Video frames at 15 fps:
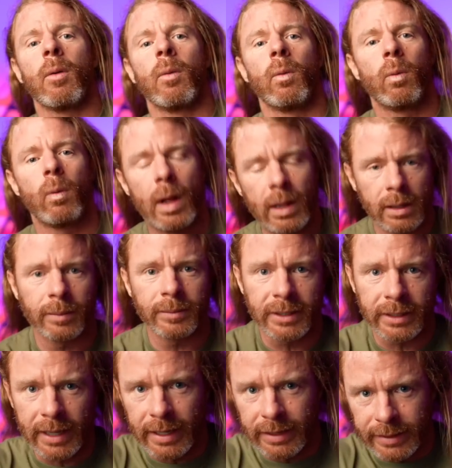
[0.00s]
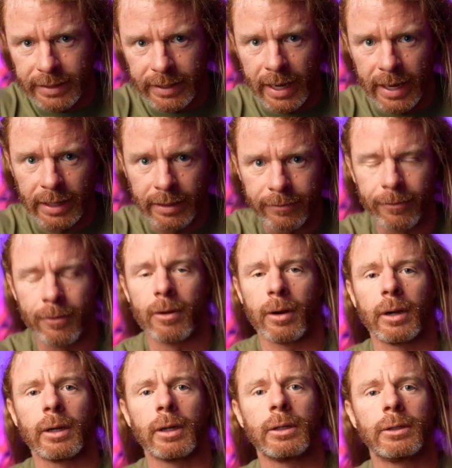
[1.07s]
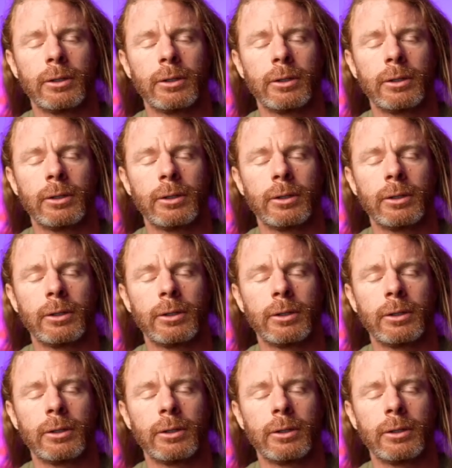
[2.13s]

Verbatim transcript: Welcome to 1984.